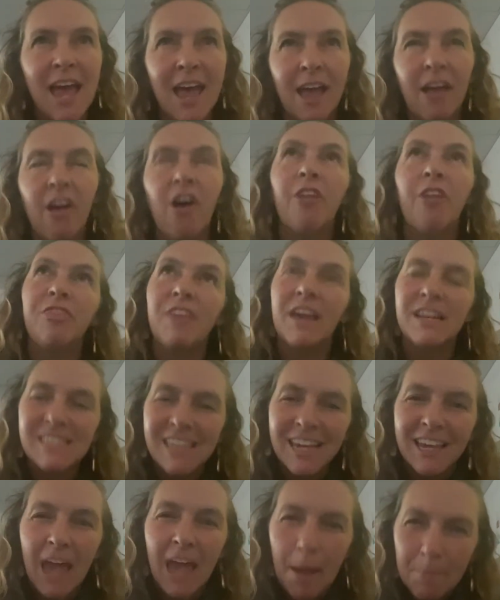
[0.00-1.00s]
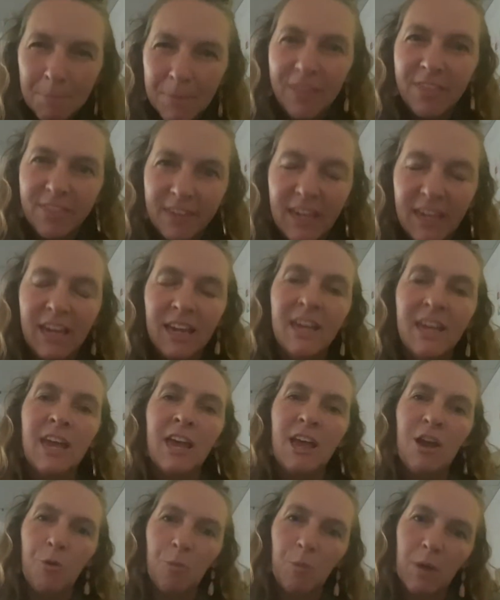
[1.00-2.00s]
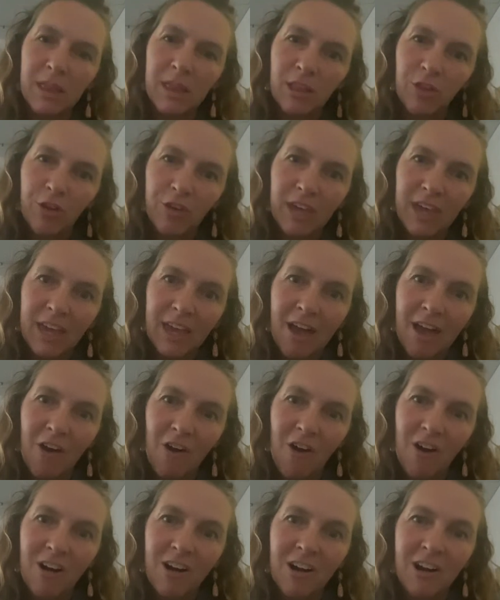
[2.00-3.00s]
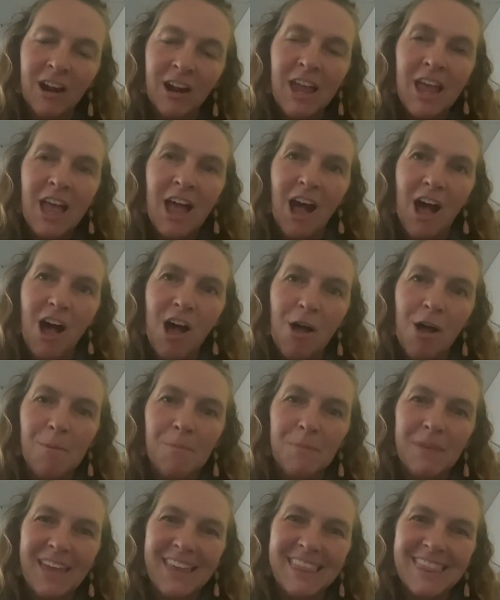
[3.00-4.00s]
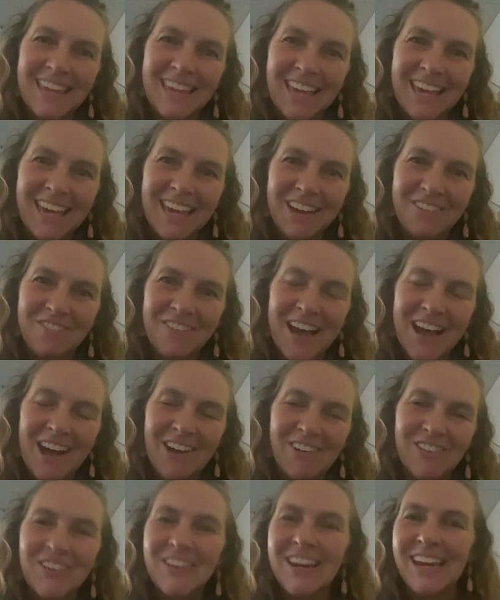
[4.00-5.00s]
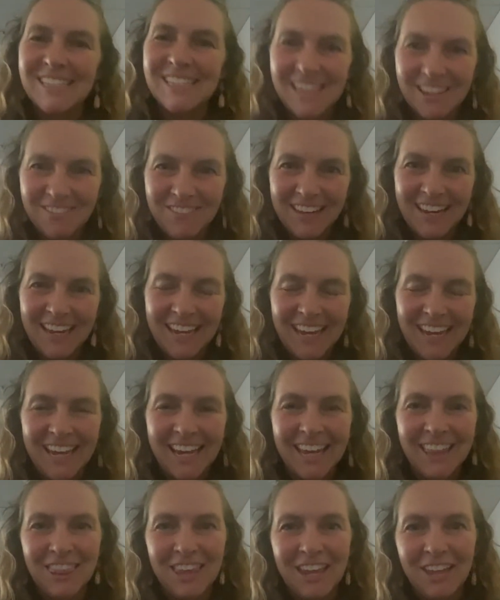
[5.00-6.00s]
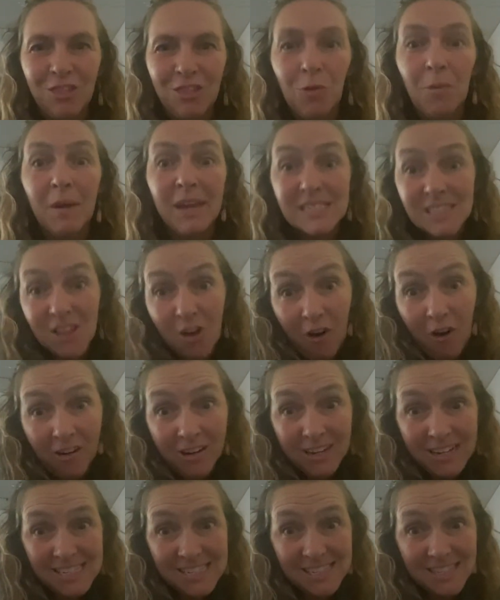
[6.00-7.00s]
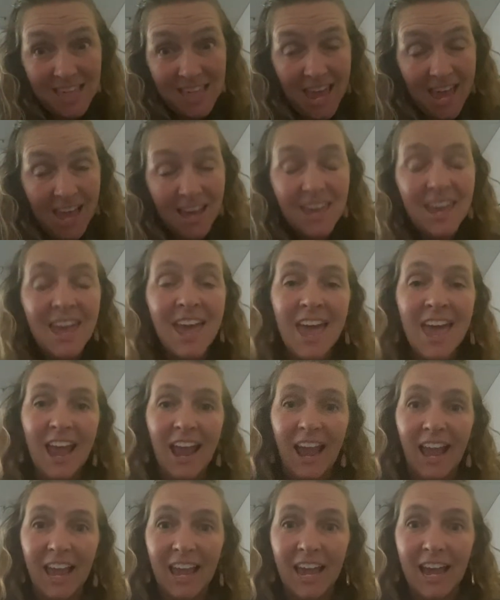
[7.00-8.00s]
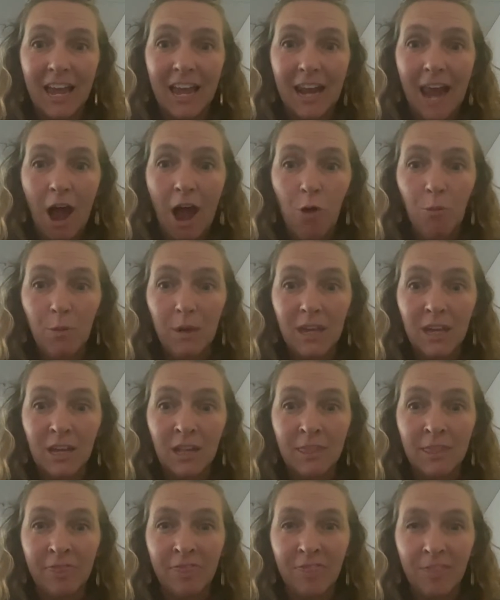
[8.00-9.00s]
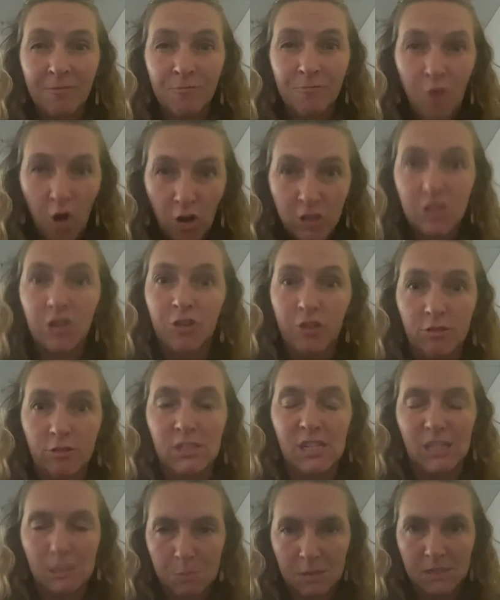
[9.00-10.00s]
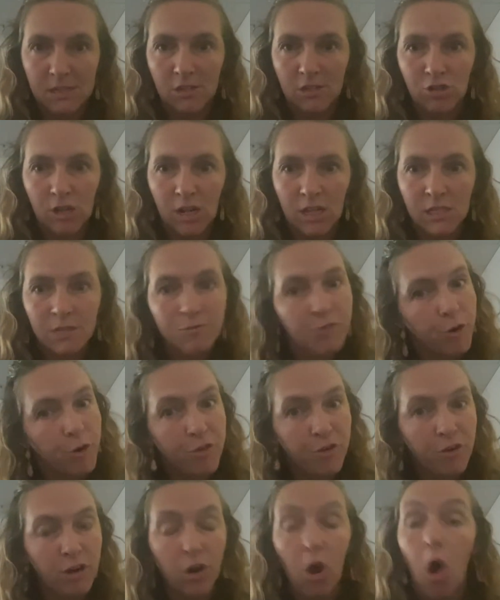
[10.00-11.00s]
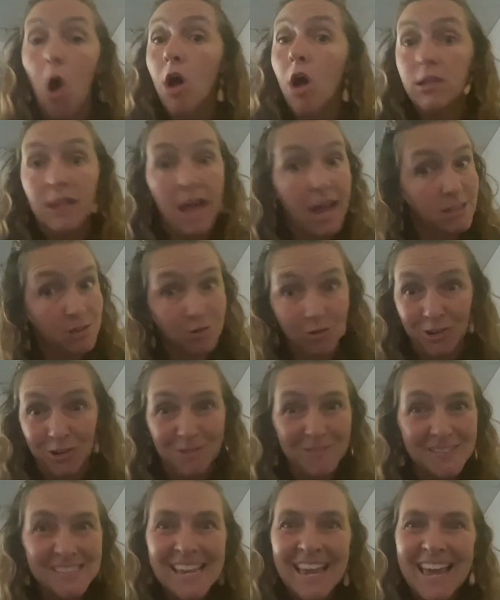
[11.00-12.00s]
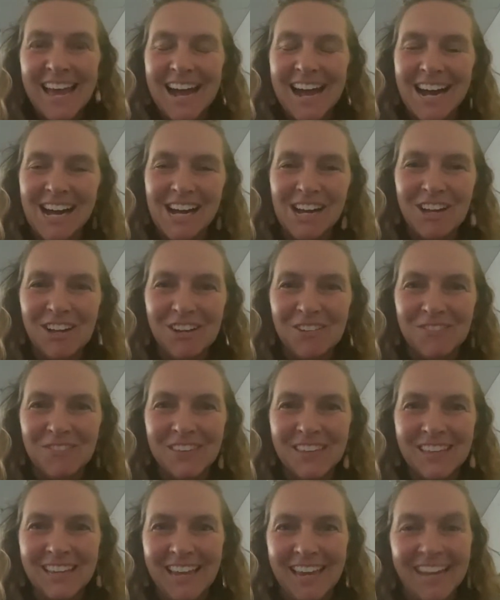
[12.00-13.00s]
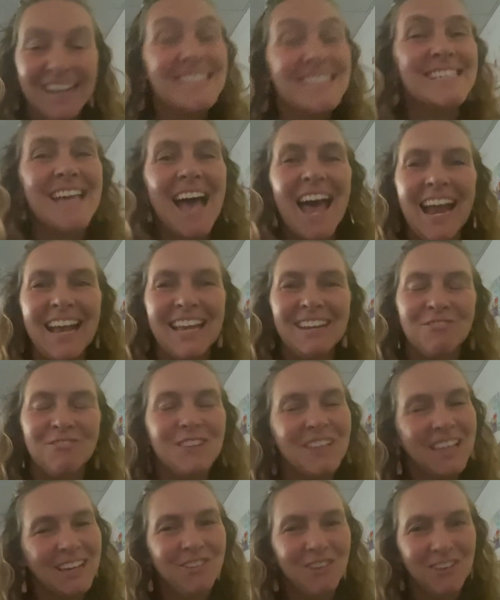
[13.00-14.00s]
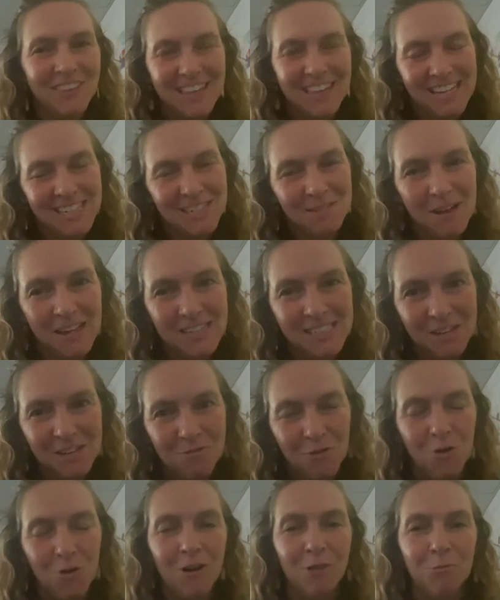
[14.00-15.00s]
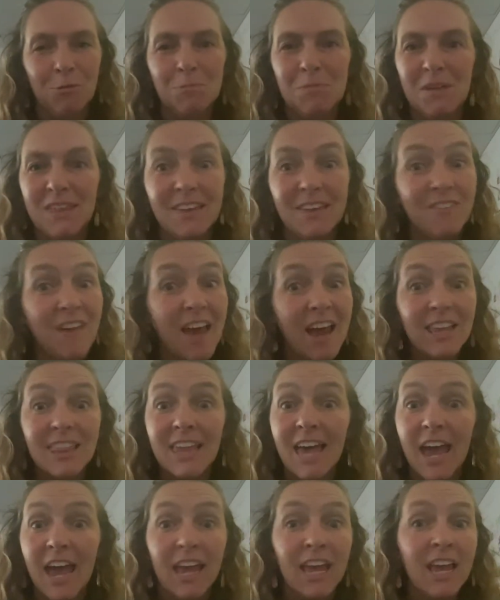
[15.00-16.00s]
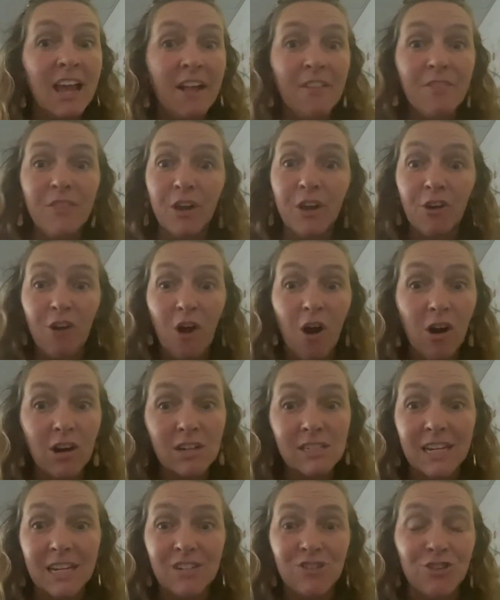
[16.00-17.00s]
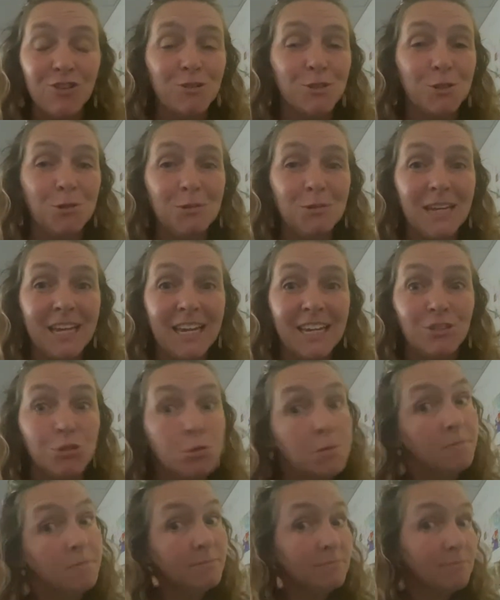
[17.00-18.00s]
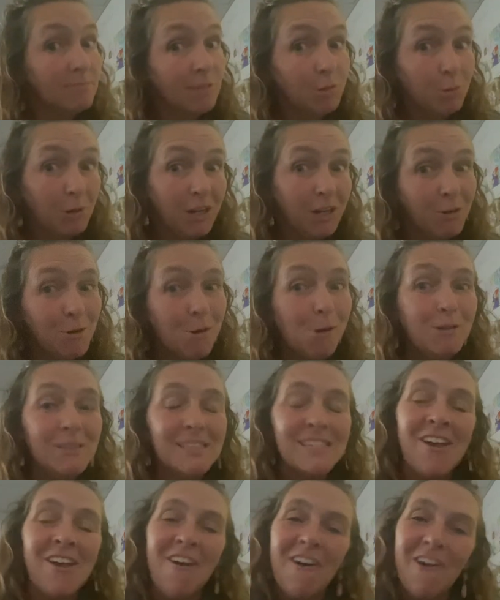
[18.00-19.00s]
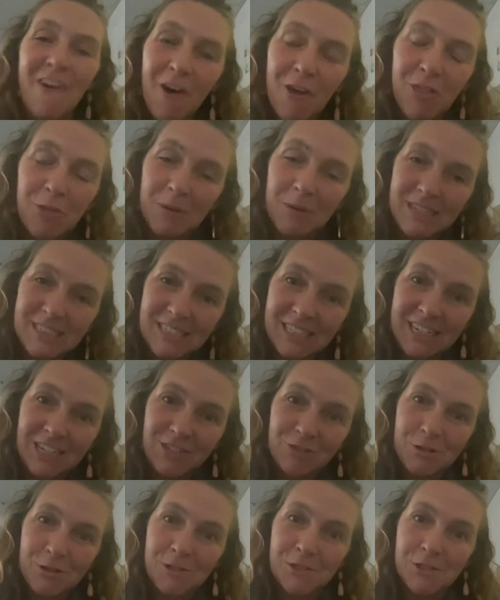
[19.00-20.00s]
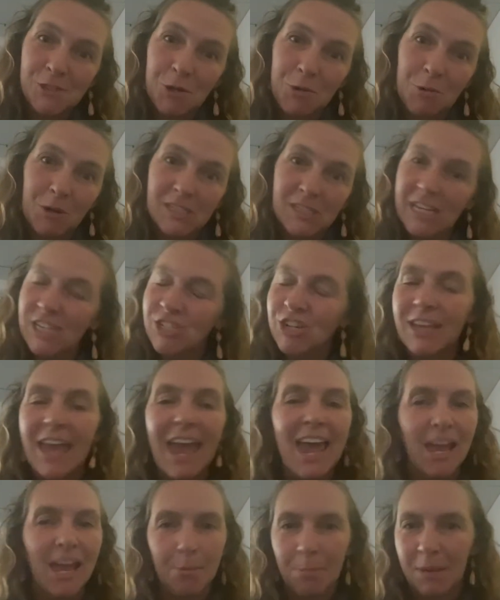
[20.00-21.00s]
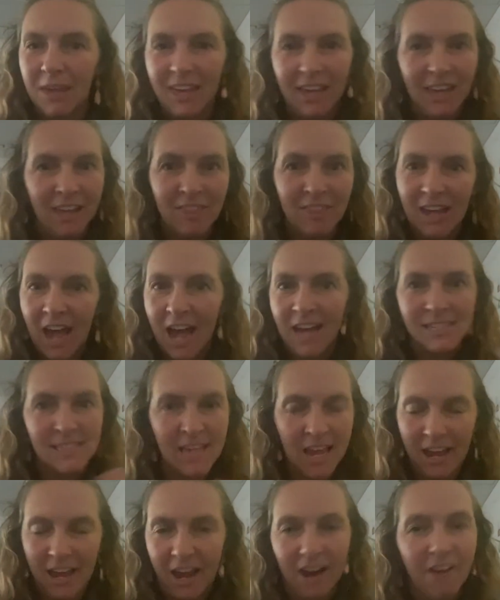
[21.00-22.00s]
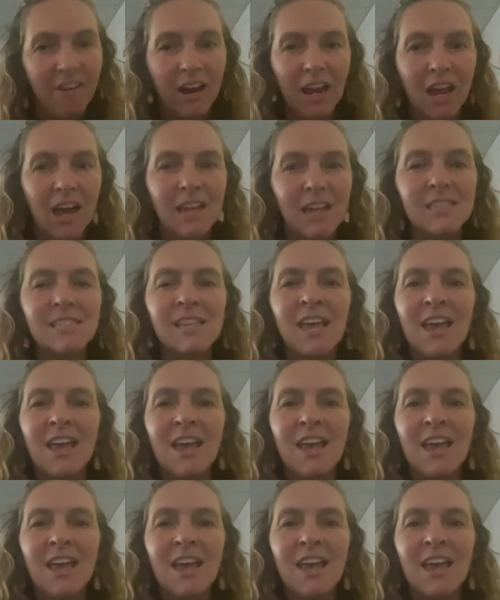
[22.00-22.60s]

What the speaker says: authentic empathy when looking at art and thinking about creativity and the ways the artists think, and how we can foster those dispositions further in all classrooms. And aside, really cool things about C4 would be the fact that there are teachers who teach 3-year-olds all the way to teachers who are teaching AP in the content areas,